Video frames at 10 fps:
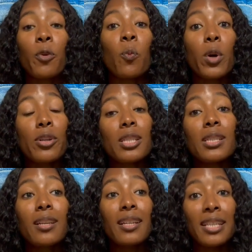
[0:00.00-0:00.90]
worse
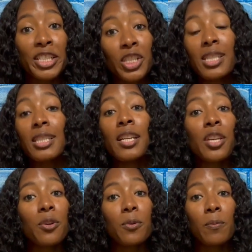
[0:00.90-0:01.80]
conditions than
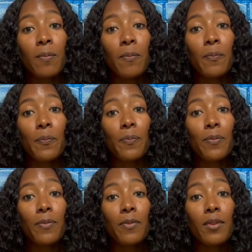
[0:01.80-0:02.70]
you
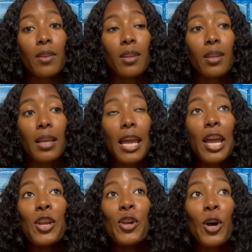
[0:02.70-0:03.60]

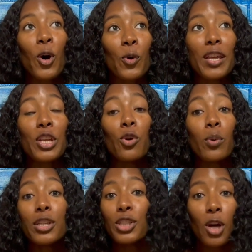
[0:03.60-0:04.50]
and know that you
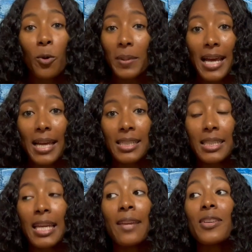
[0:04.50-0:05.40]
are so
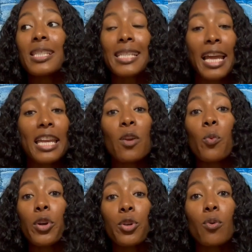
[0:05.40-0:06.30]
blessed, even standing
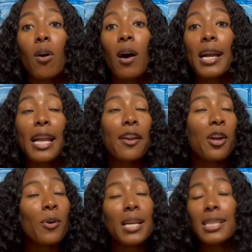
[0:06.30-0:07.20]
where you are. And I
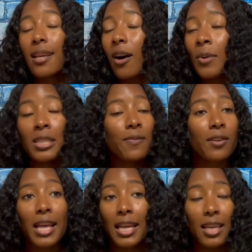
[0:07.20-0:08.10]
know it doesn't always feel
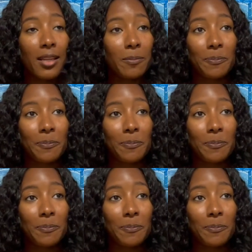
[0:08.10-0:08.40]
like it.